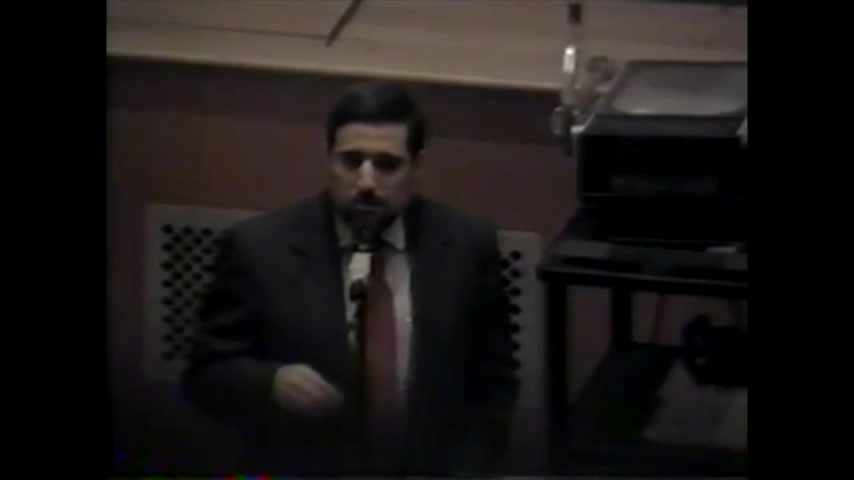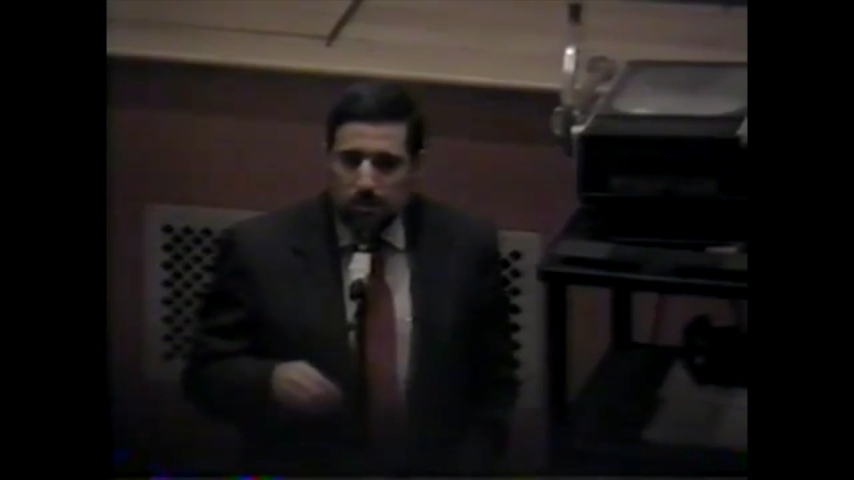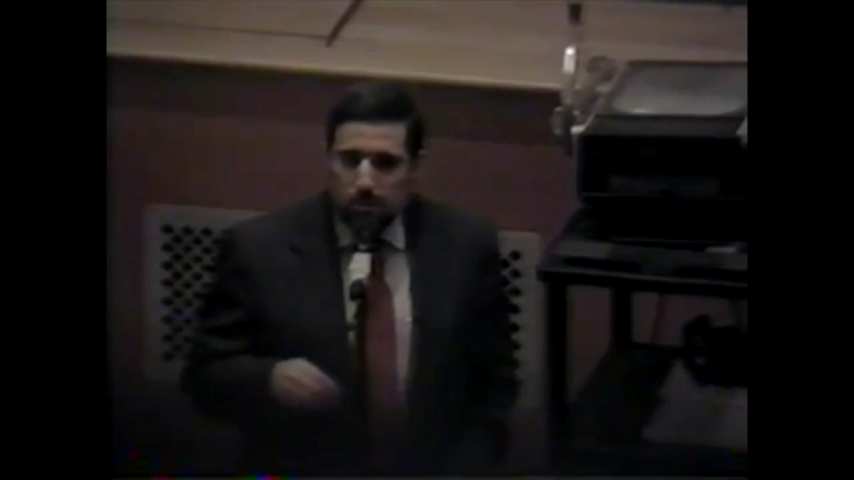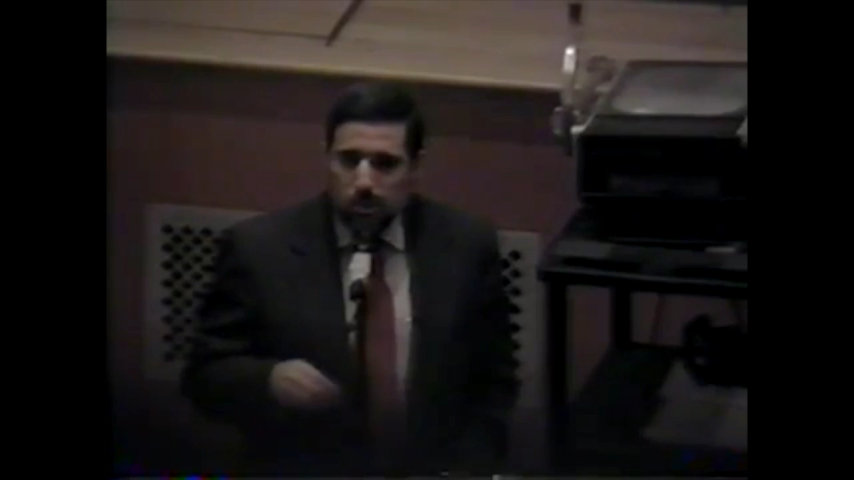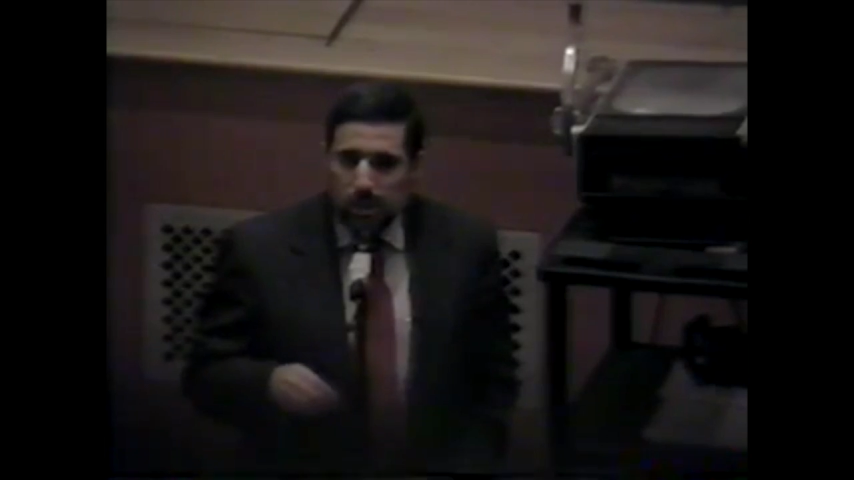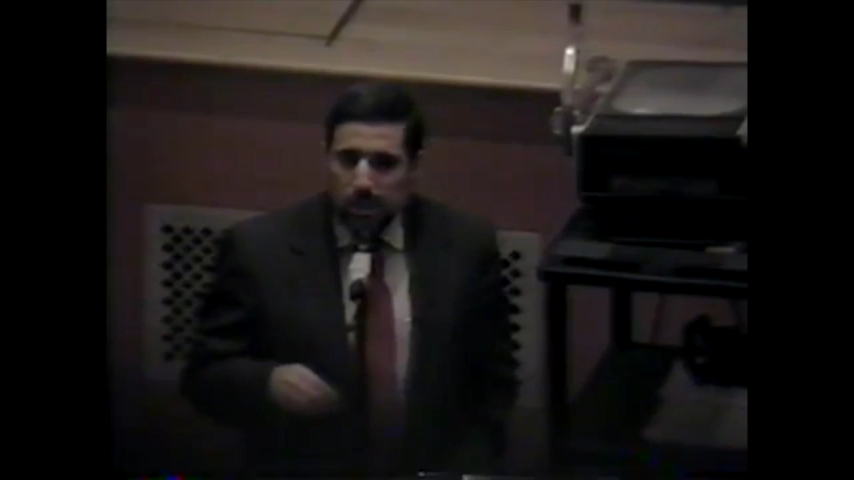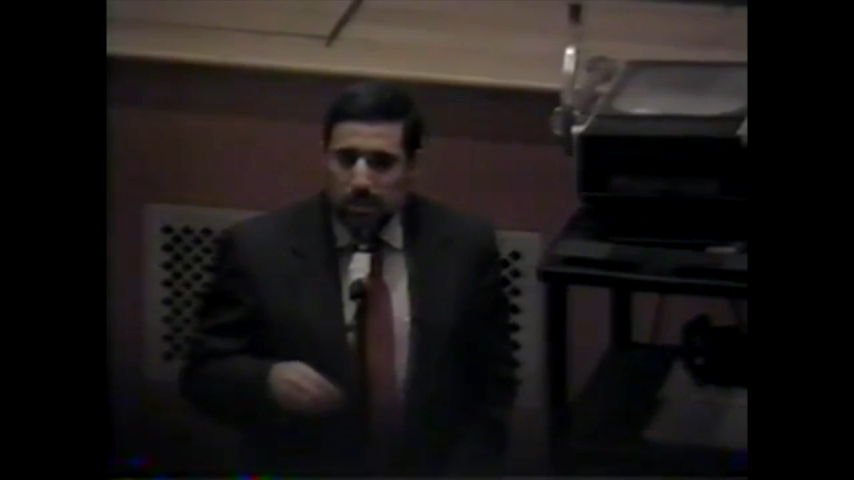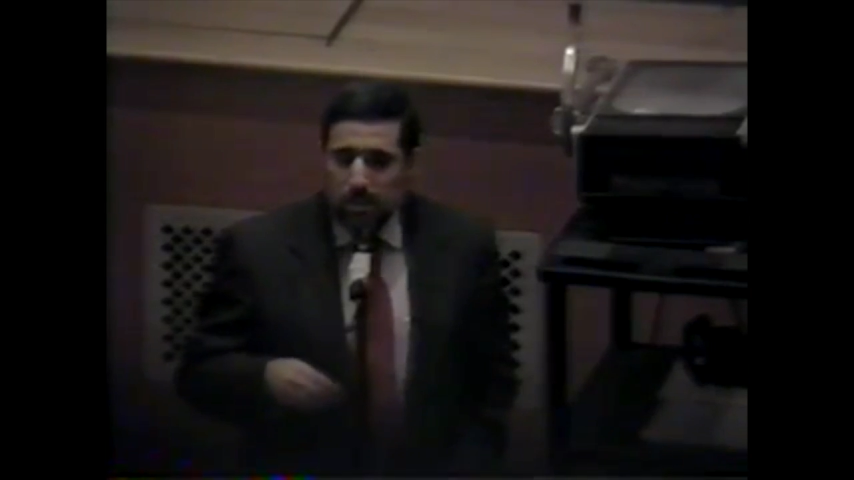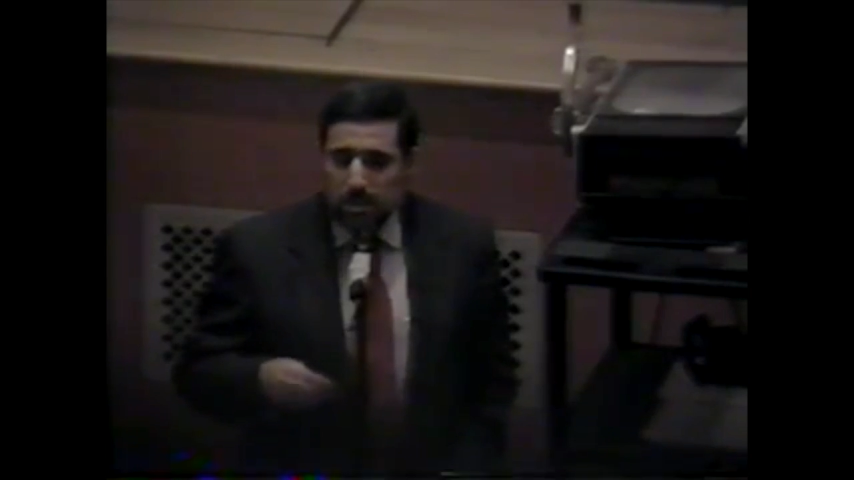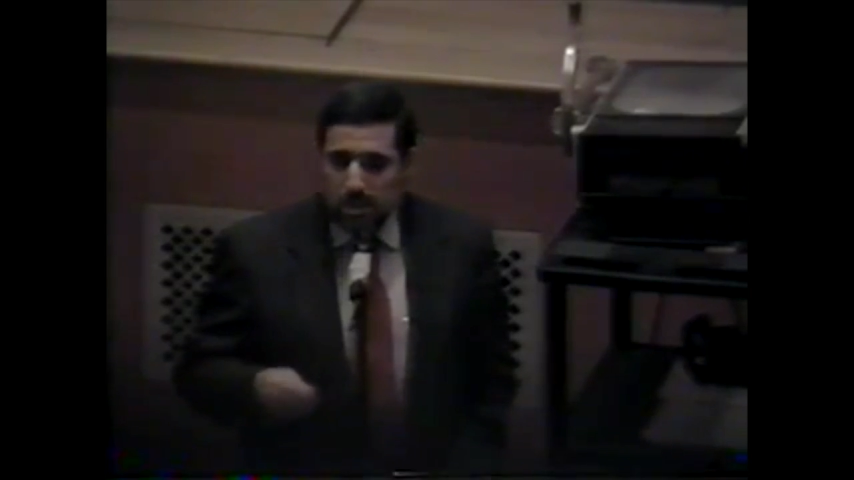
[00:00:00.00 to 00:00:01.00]

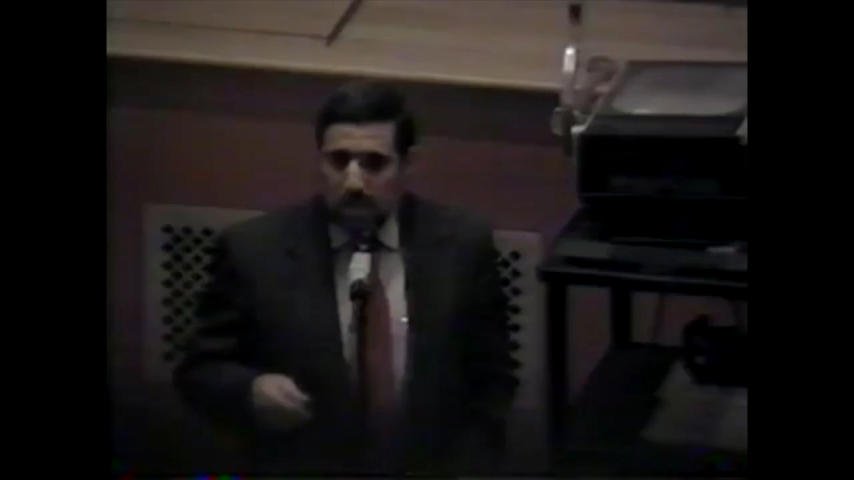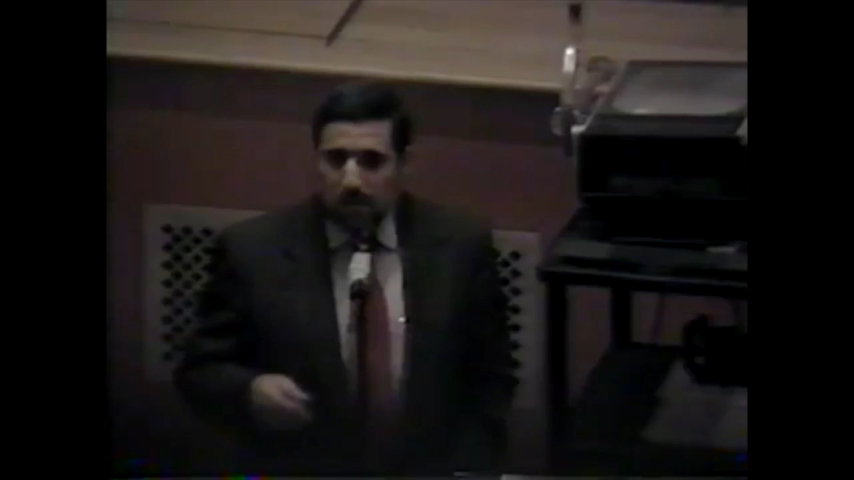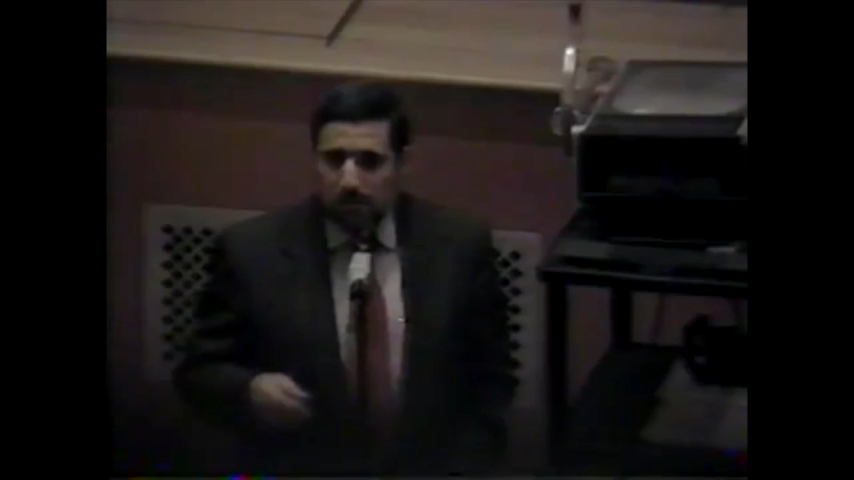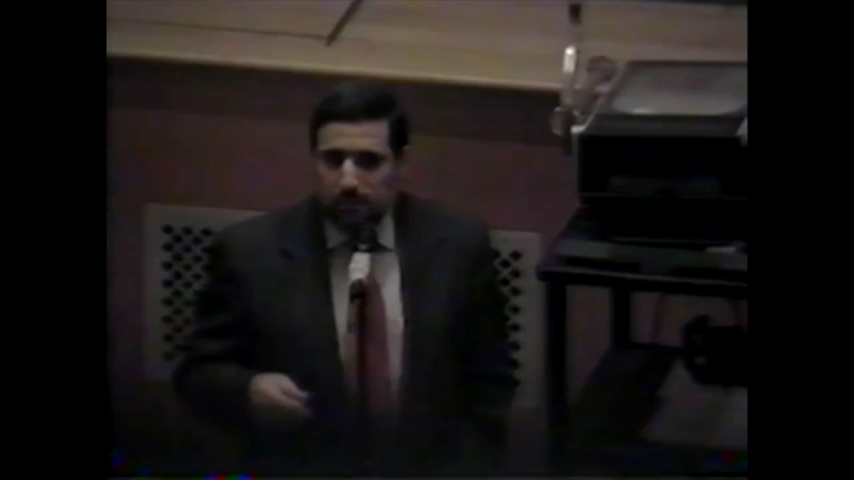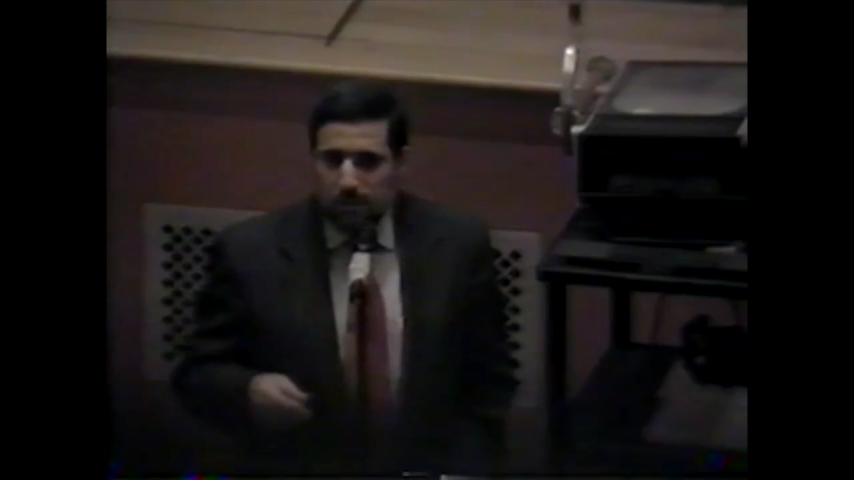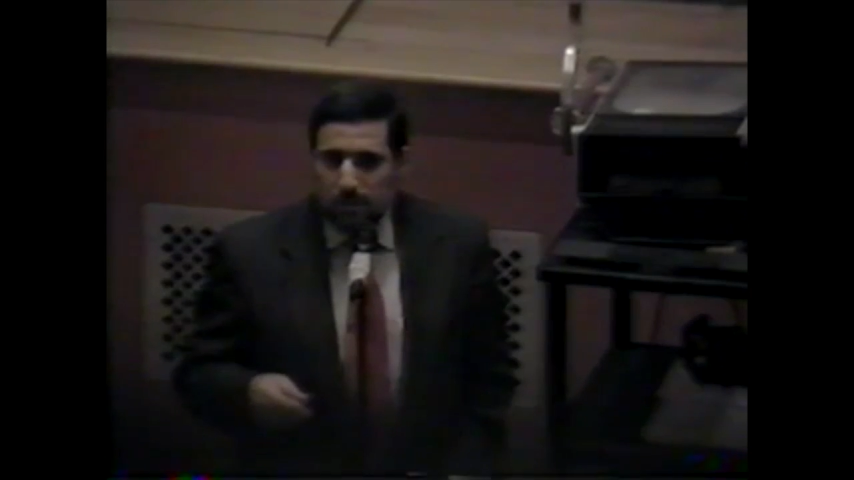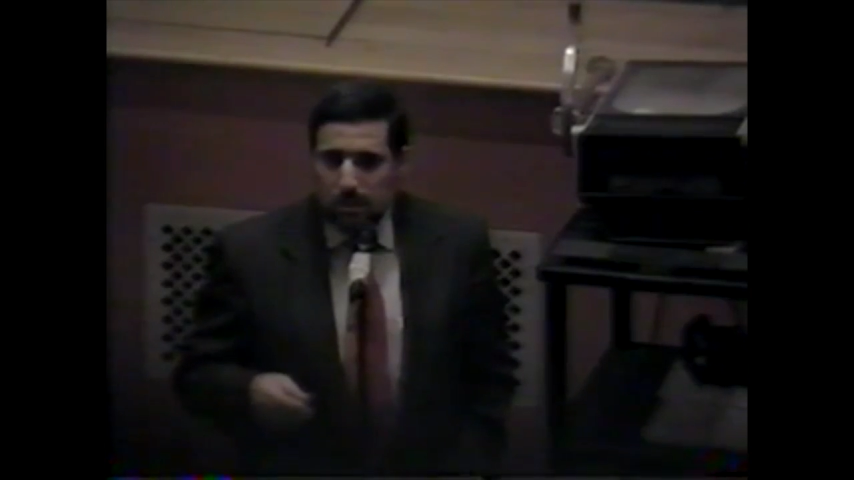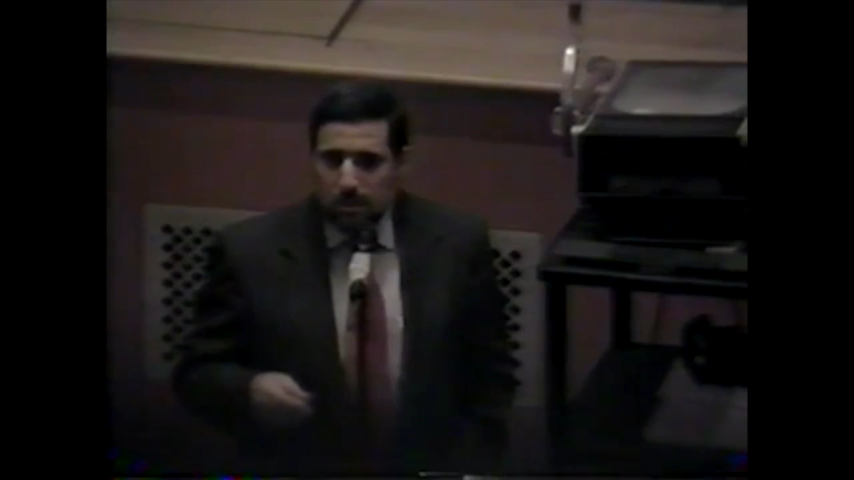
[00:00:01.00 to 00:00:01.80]
formulate itself